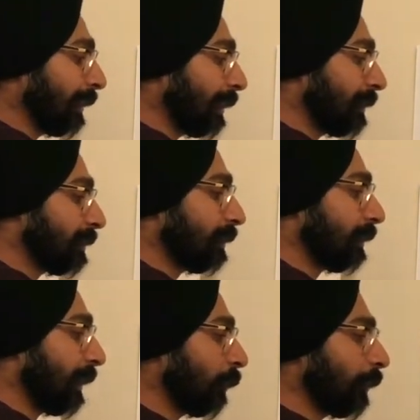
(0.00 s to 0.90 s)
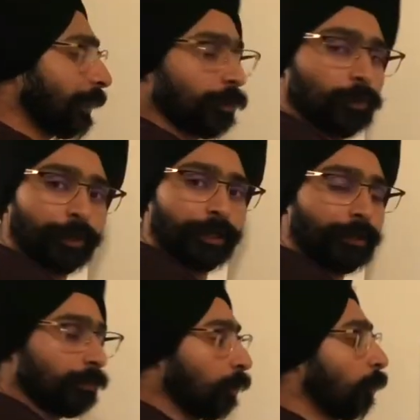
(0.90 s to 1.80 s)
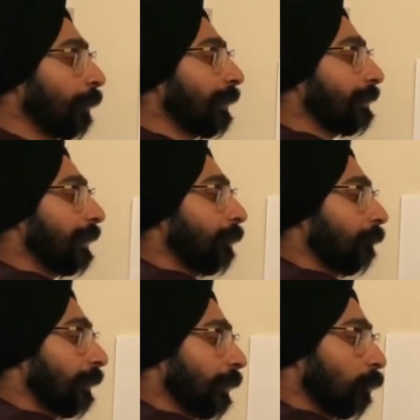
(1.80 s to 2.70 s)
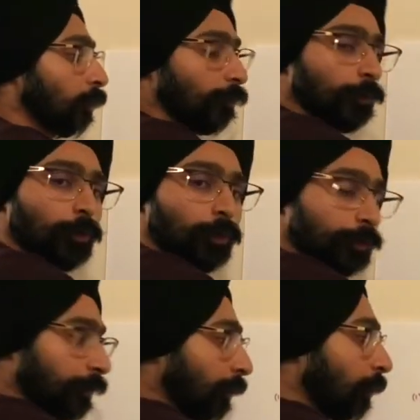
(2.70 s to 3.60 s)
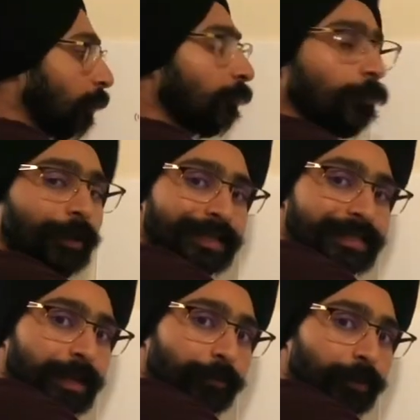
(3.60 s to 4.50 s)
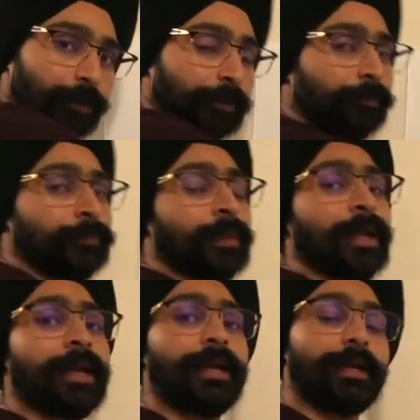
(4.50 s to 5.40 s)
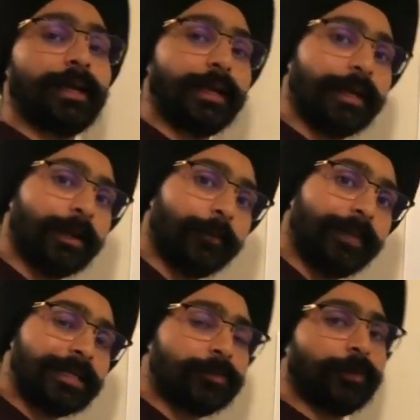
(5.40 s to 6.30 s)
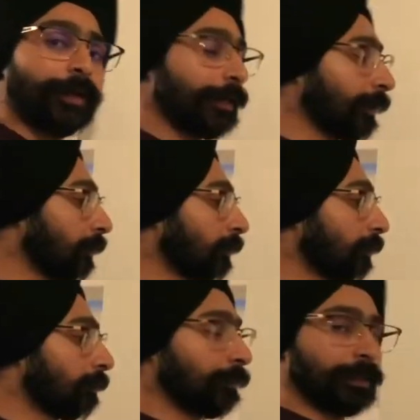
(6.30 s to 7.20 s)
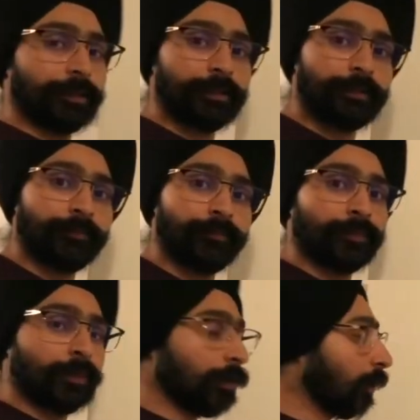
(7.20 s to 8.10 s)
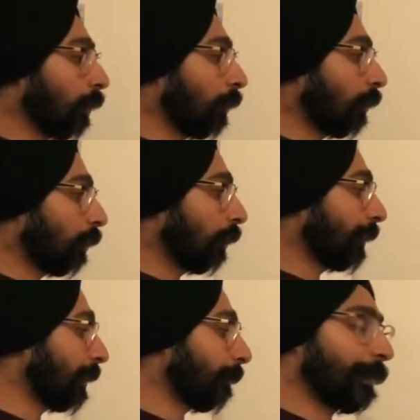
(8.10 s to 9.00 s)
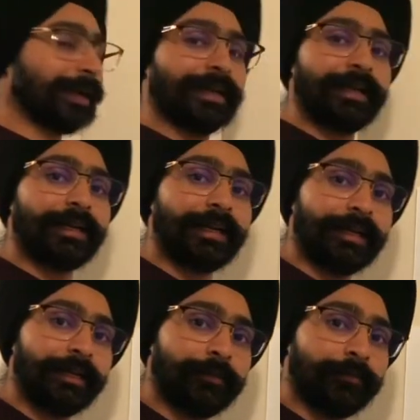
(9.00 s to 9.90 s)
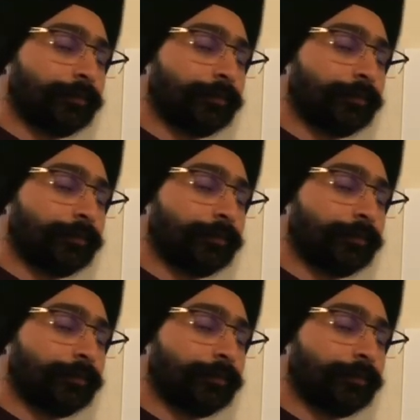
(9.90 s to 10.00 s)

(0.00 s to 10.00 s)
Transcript: reason cannot take codeine, only then we can go for oxycodone. For example, in a breastfeeding mother or in a pregnant lady,